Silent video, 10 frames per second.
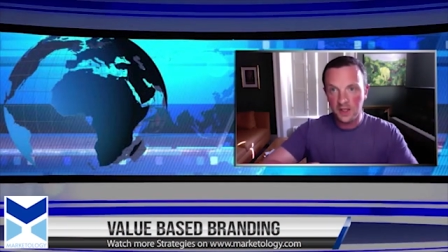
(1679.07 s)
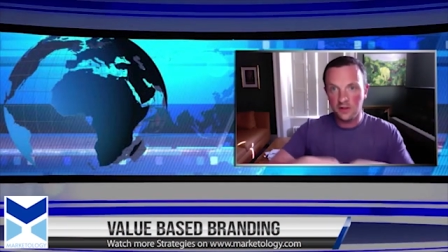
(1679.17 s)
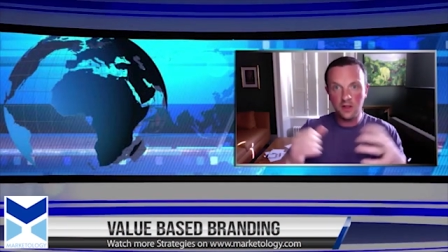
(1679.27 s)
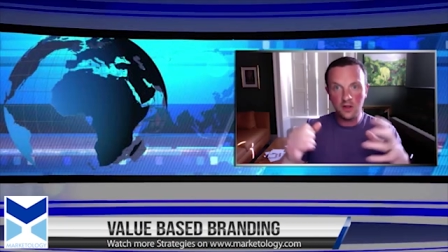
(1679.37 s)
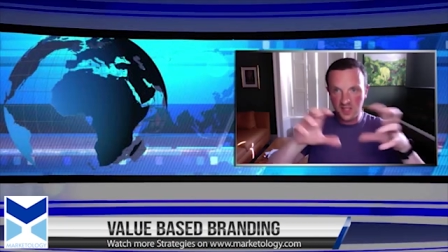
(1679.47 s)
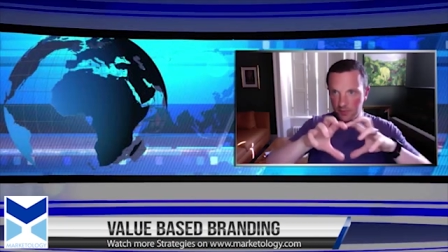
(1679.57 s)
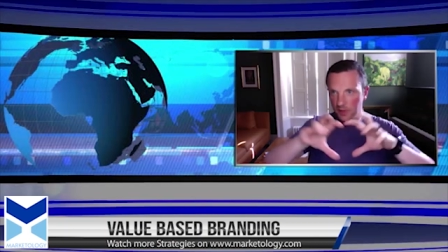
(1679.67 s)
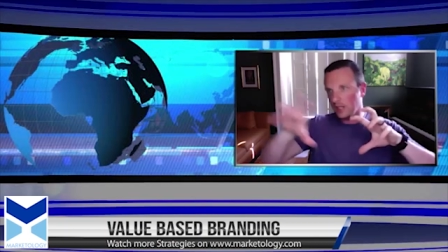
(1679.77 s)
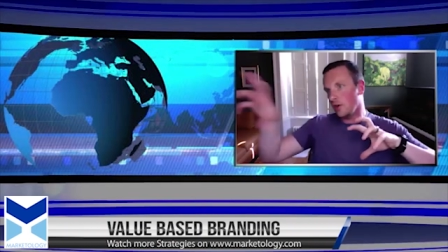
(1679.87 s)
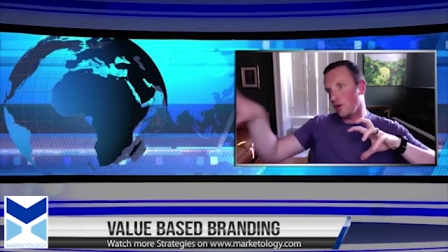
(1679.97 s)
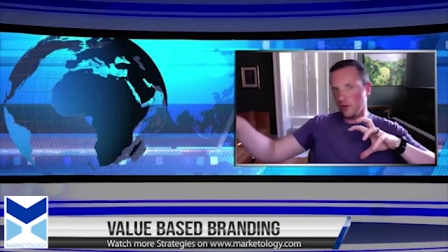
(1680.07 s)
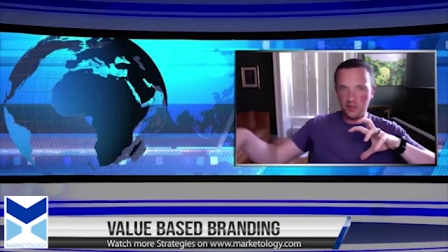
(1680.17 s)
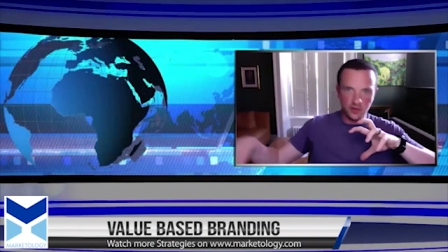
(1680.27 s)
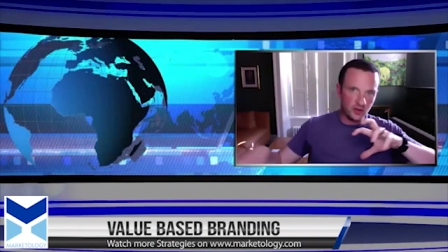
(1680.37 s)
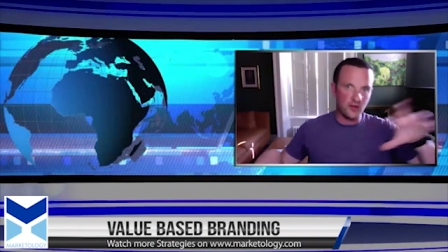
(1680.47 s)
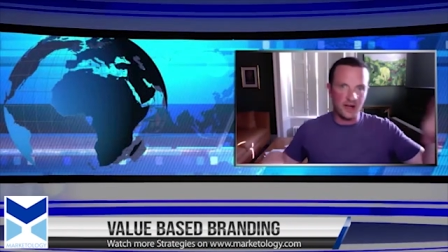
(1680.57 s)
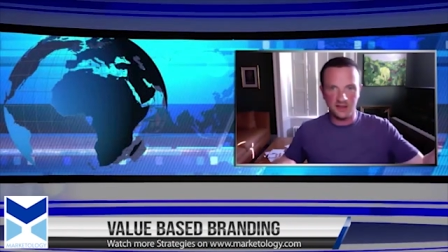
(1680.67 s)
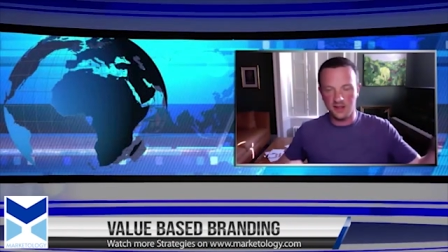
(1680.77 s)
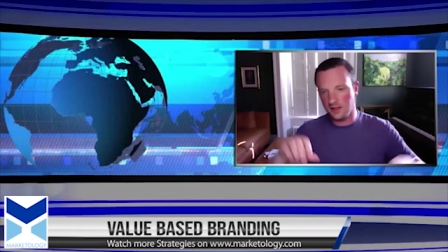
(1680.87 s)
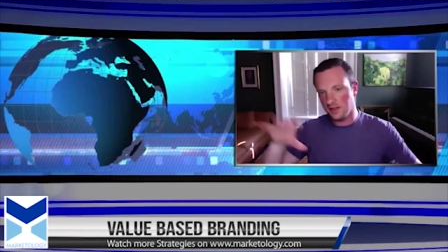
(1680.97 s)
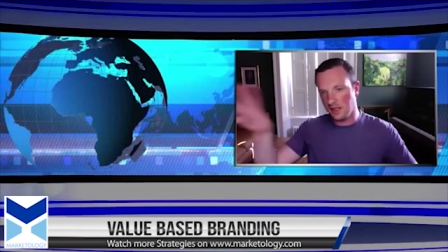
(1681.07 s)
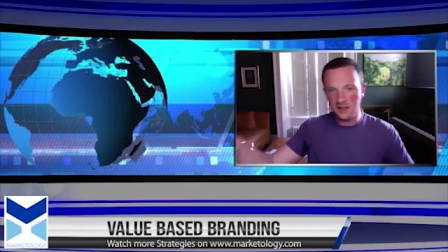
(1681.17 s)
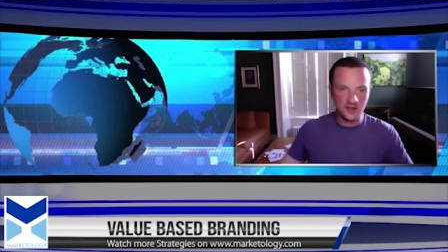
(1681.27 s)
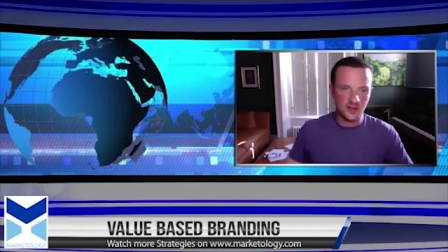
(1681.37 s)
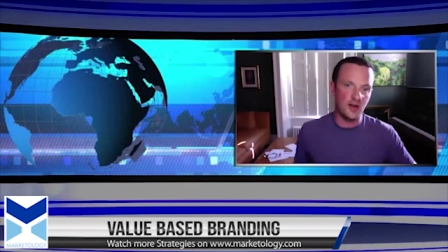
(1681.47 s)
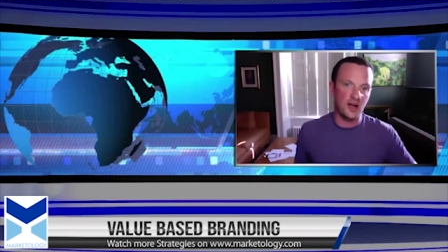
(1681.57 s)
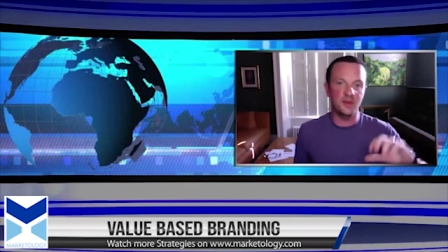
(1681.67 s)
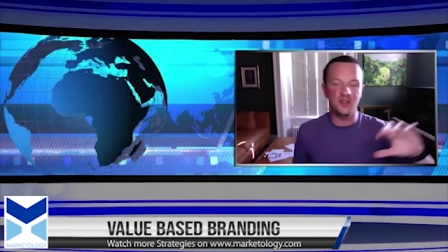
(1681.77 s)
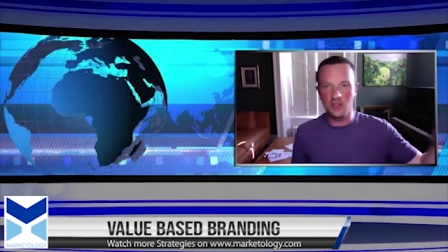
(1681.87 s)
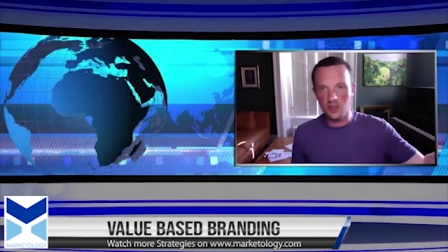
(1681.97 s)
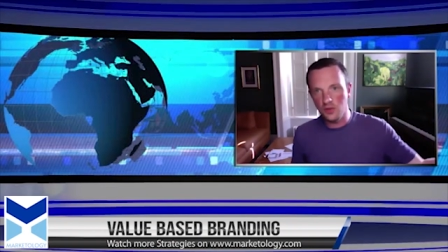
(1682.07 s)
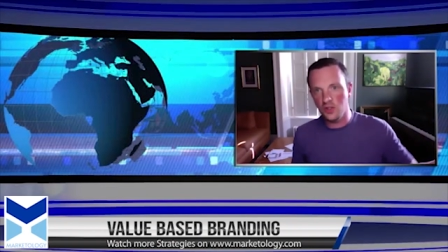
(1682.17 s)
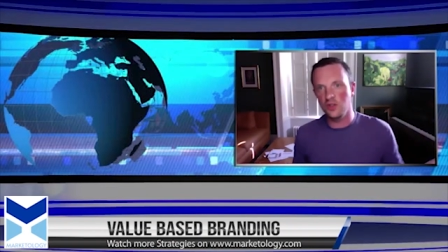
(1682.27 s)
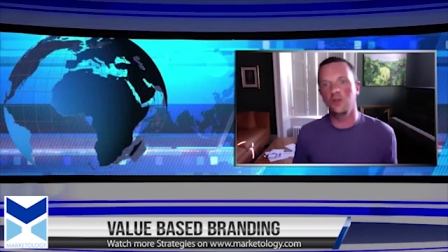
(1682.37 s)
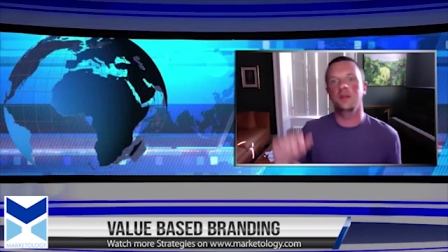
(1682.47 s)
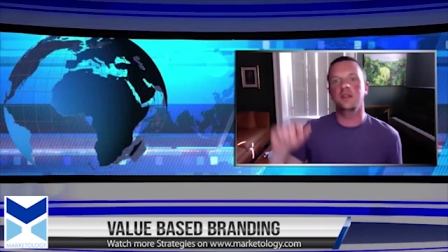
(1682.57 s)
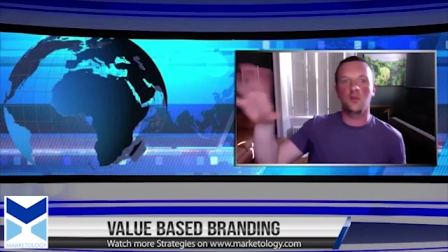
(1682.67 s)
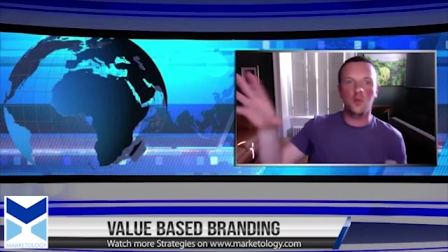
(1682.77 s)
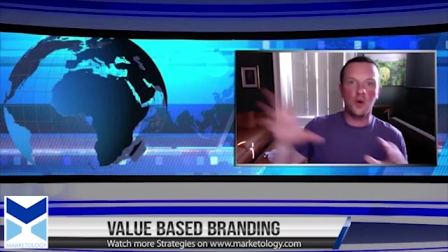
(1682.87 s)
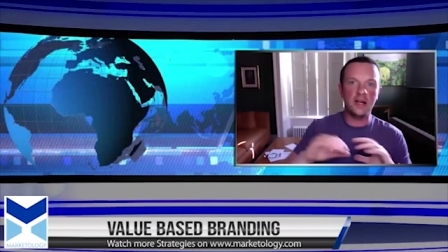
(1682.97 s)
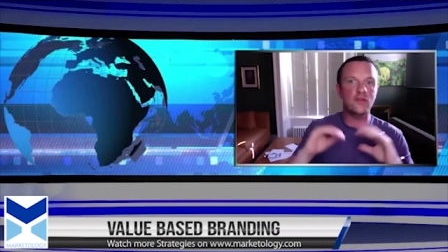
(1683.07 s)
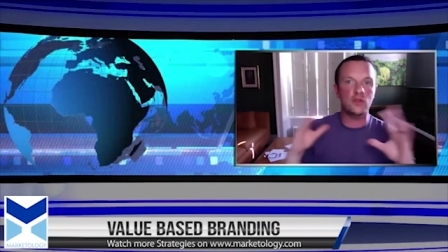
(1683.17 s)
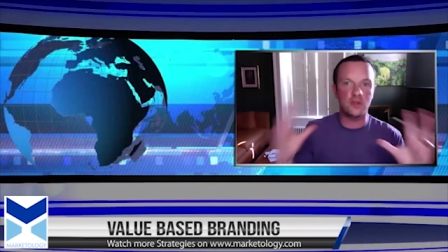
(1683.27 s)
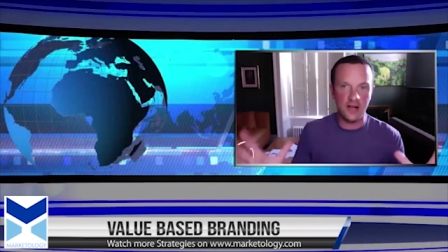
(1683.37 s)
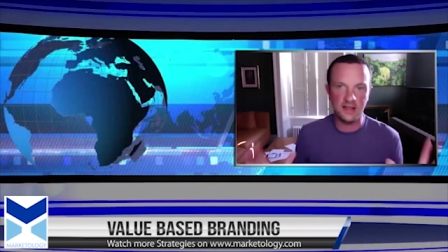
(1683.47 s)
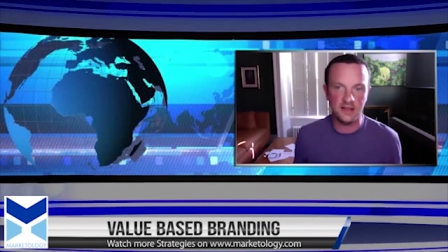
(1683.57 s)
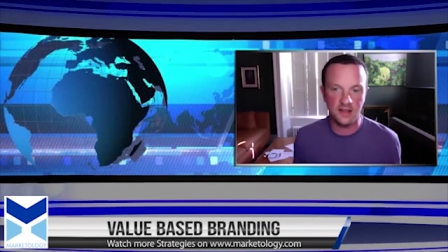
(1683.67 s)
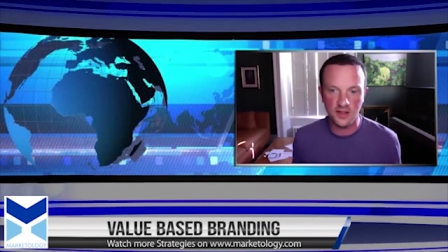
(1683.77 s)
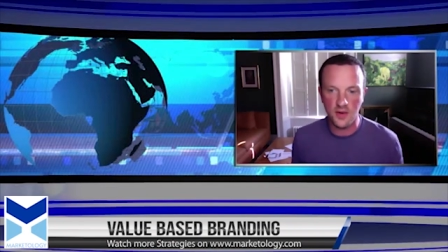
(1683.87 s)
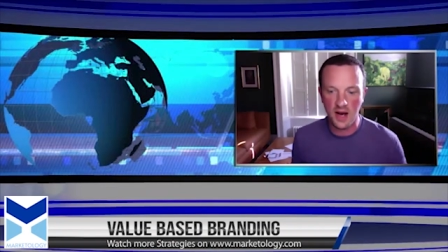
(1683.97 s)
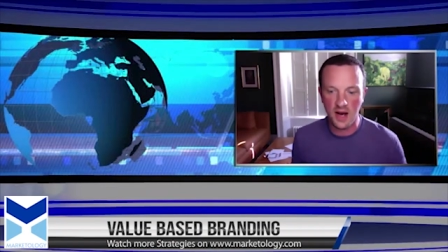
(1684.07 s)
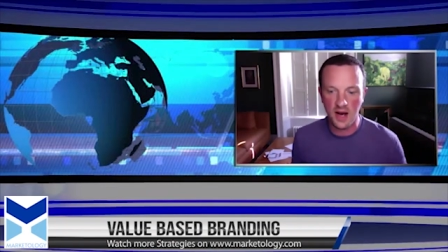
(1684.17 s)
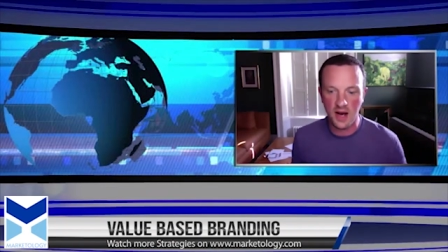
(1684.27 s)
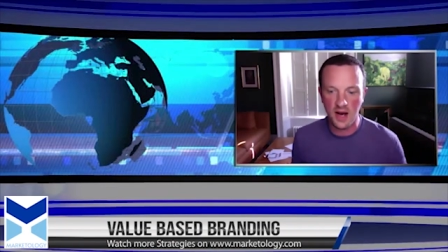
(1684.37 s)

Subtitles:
they're spilling over into other assets, into Instagram, into YouTube, into whatever other assets you have.